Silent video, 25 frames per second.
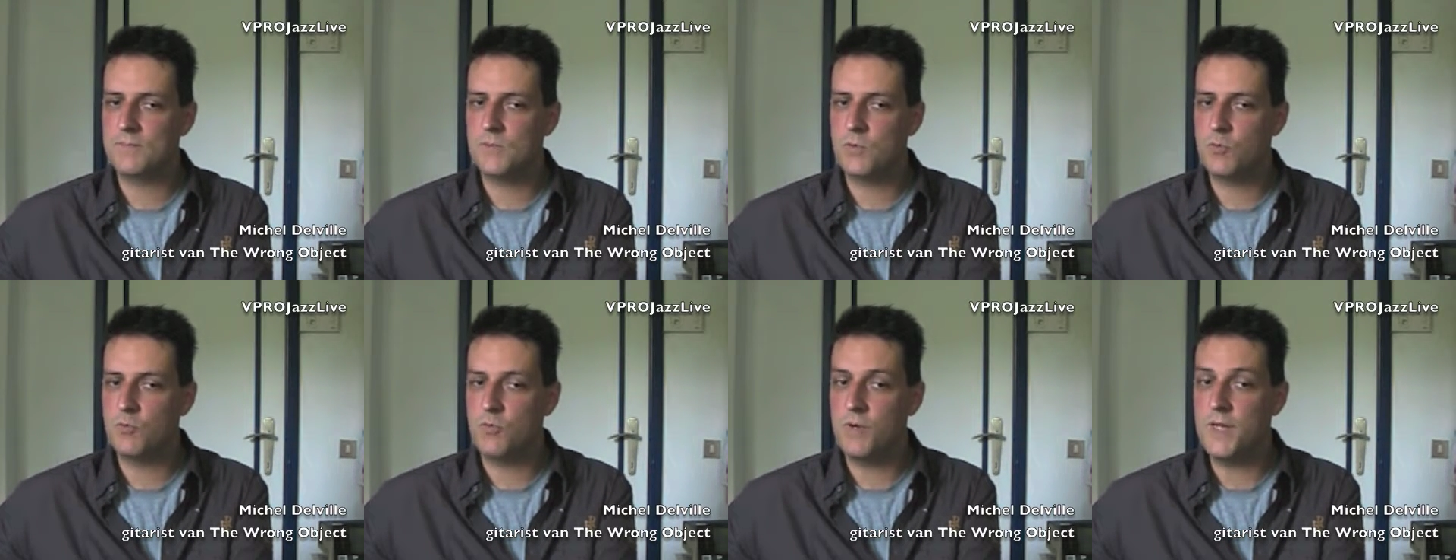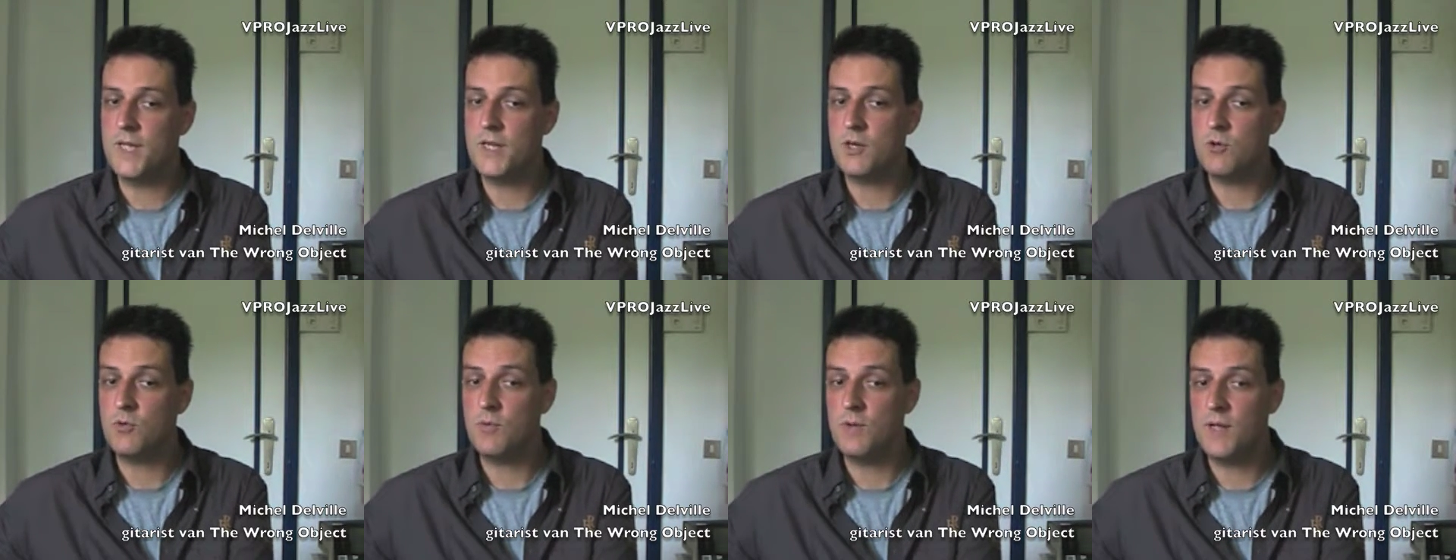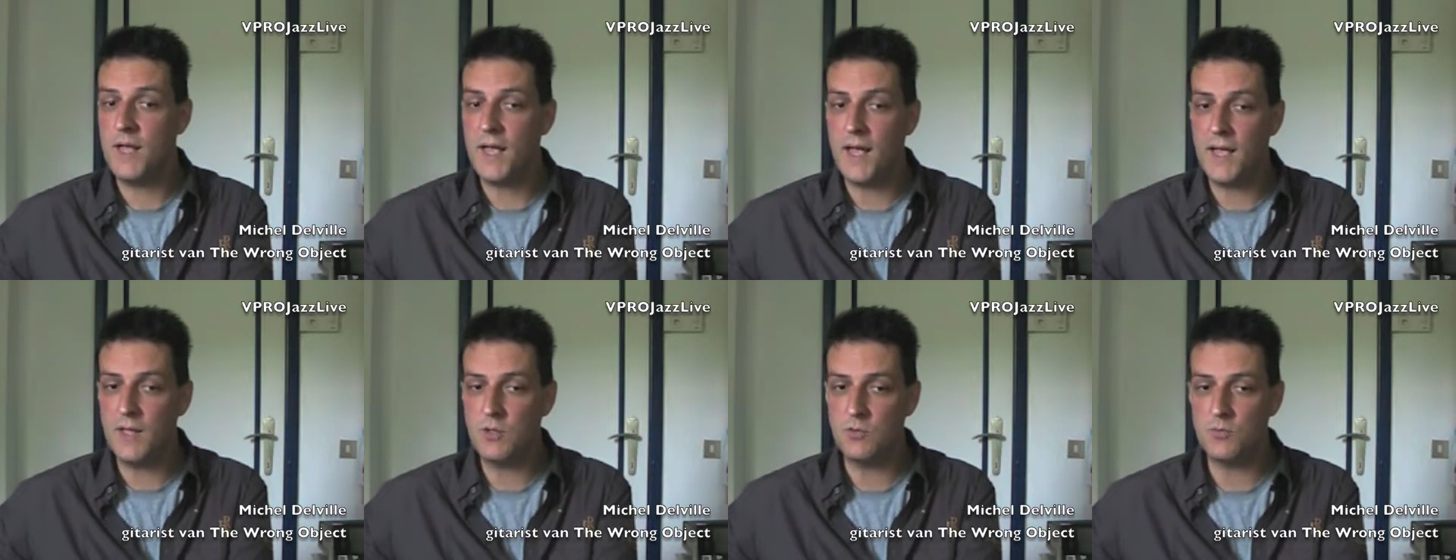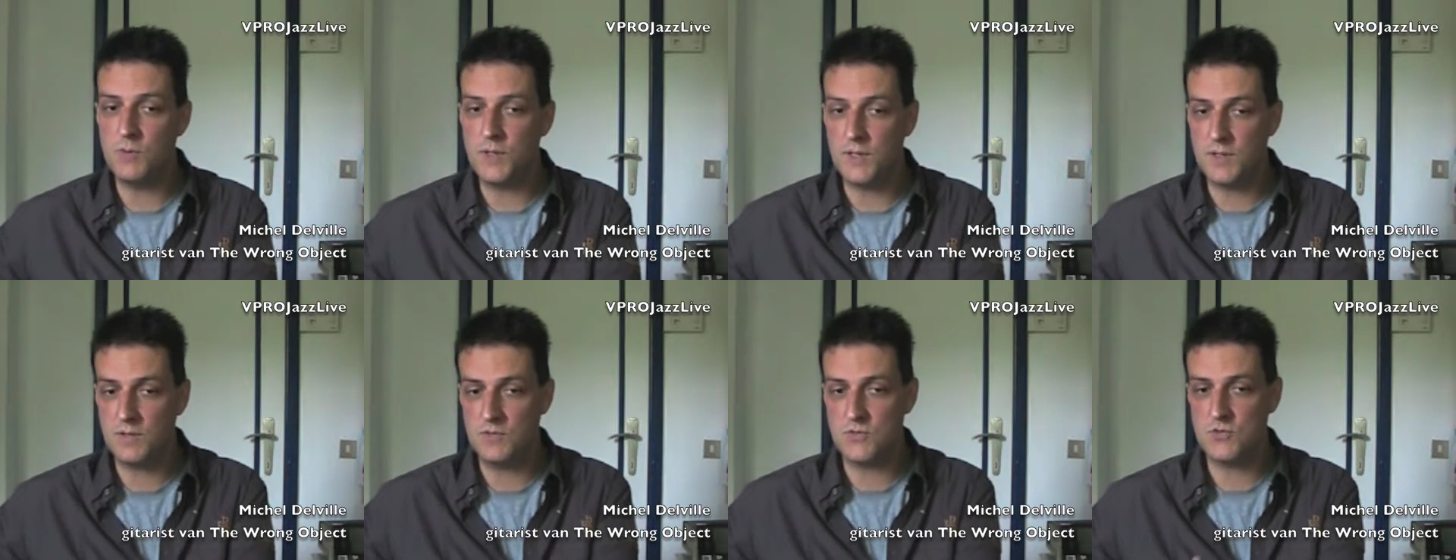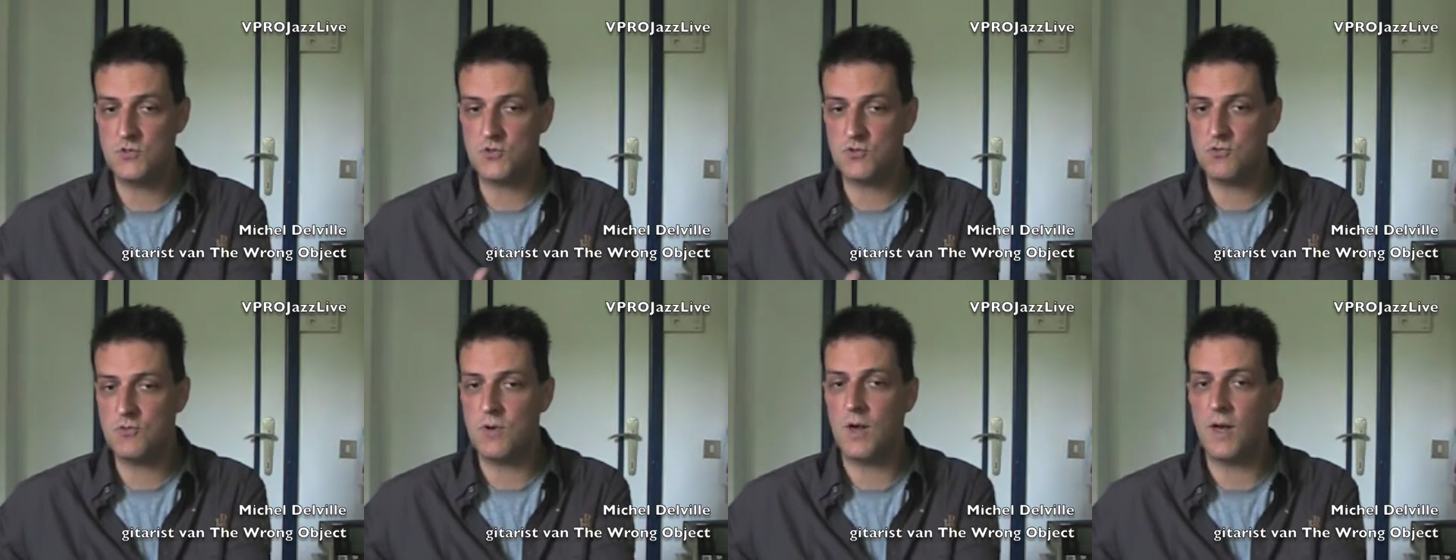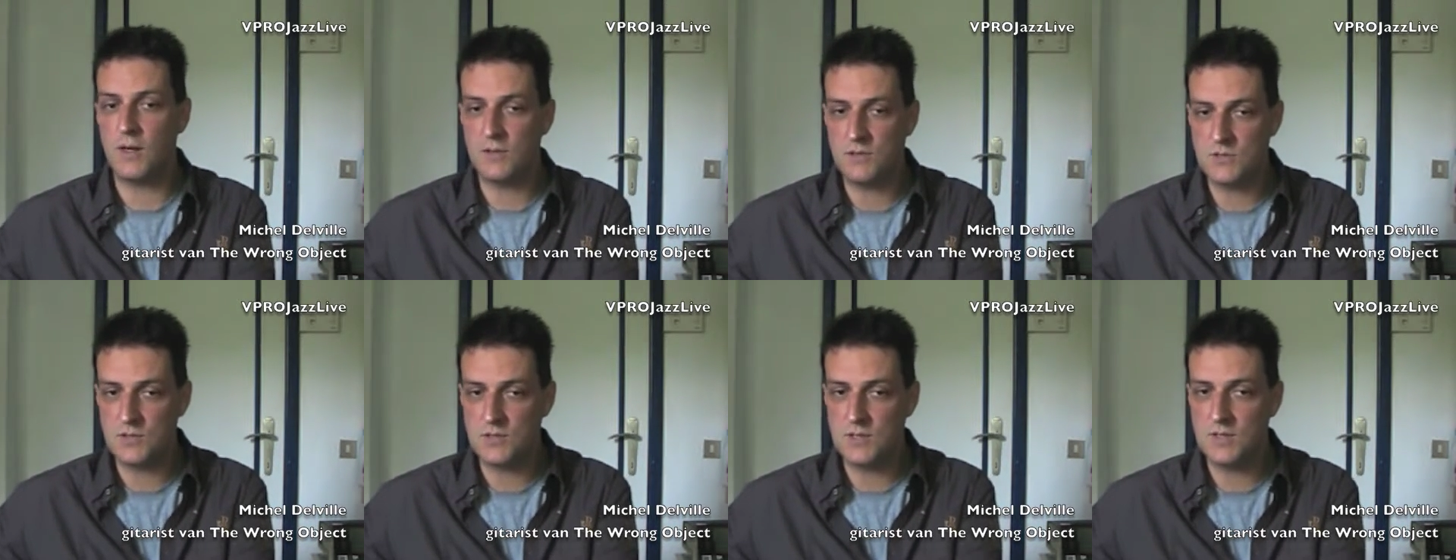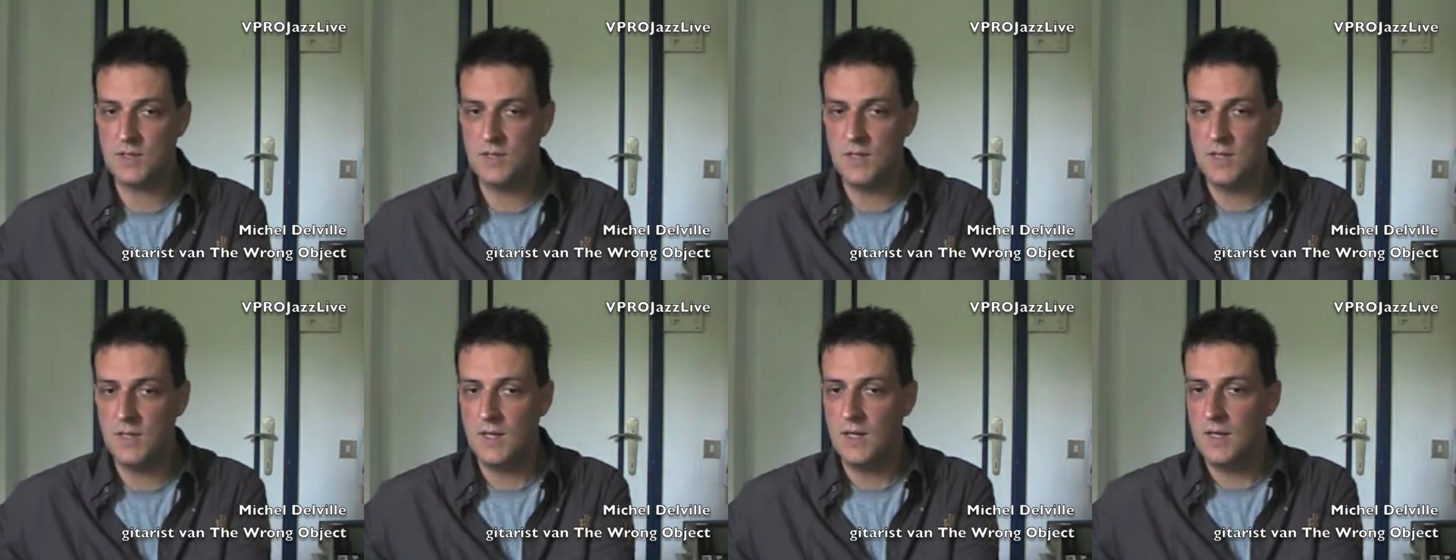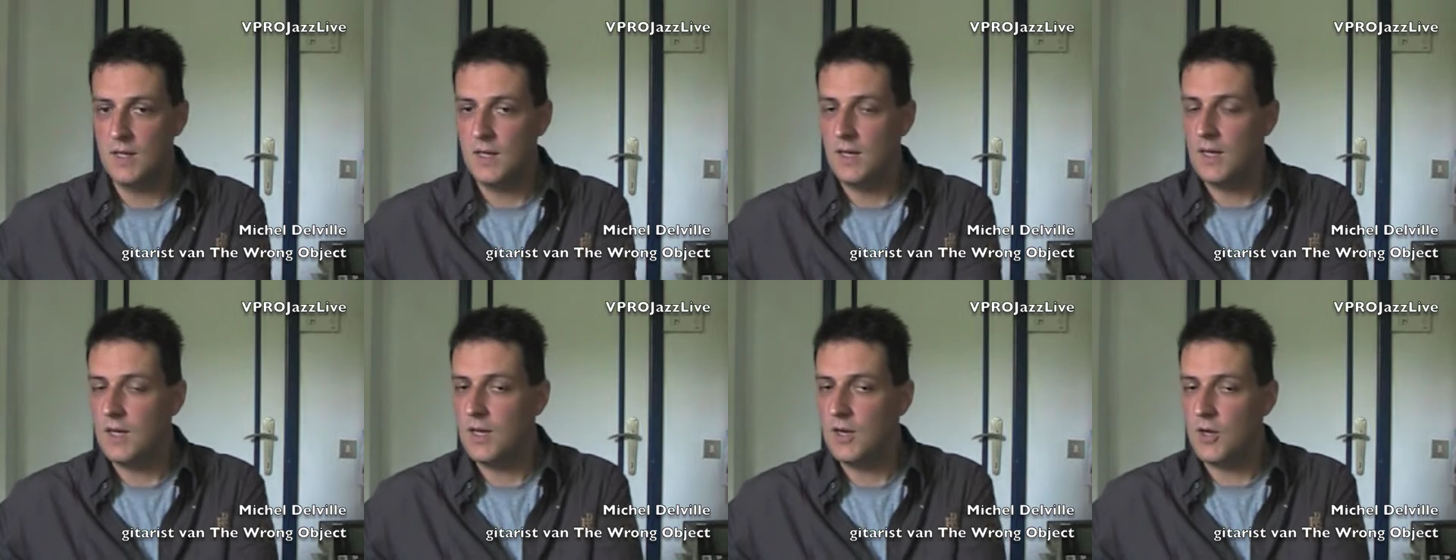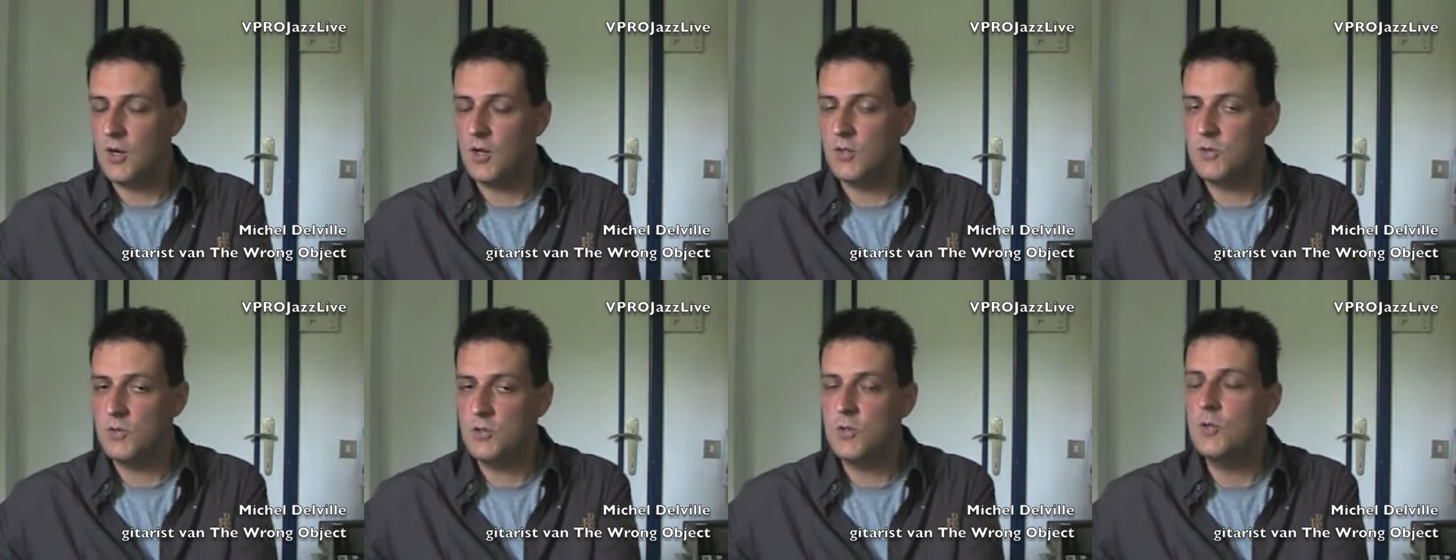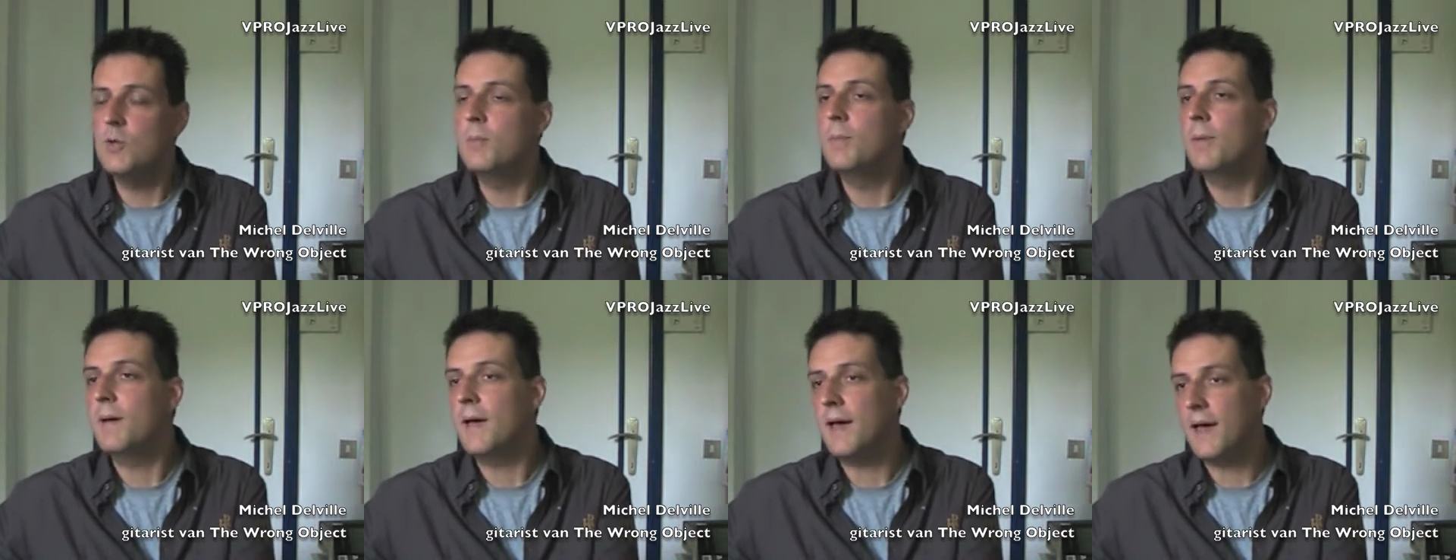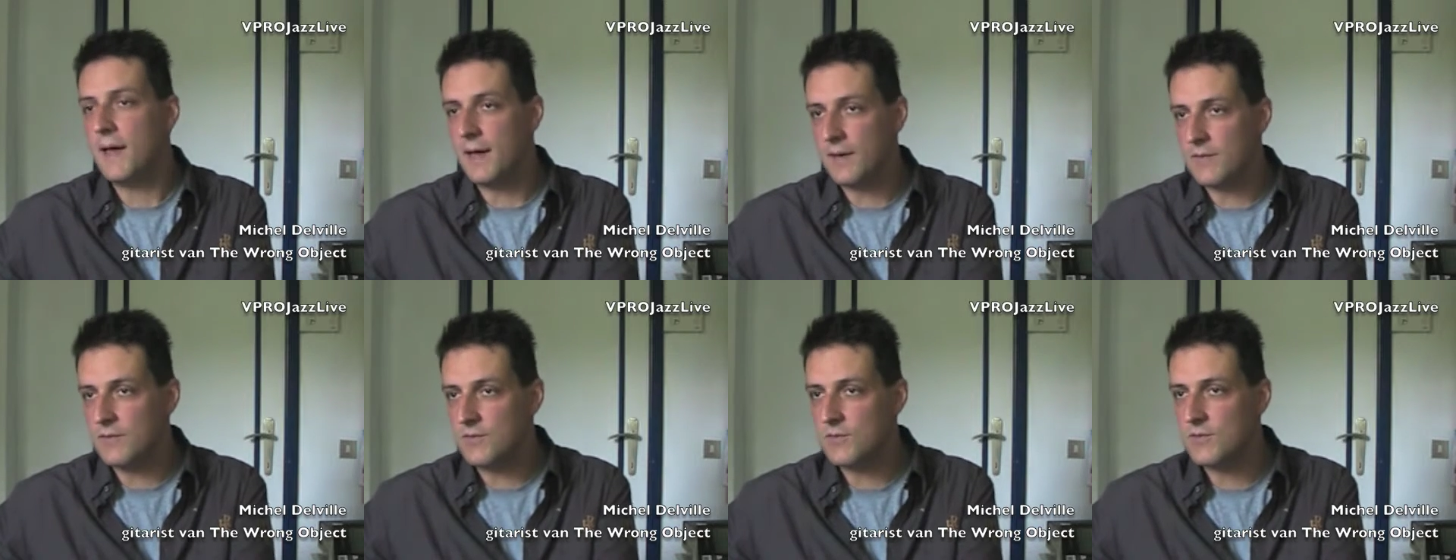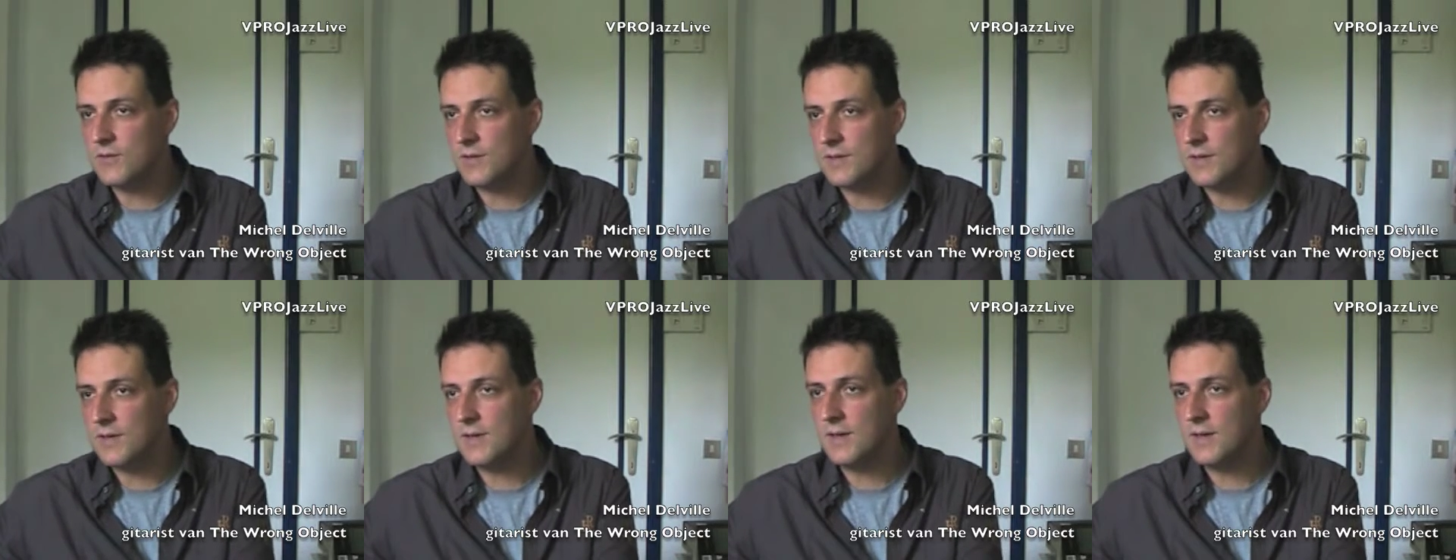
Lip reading: reconstruct a new band.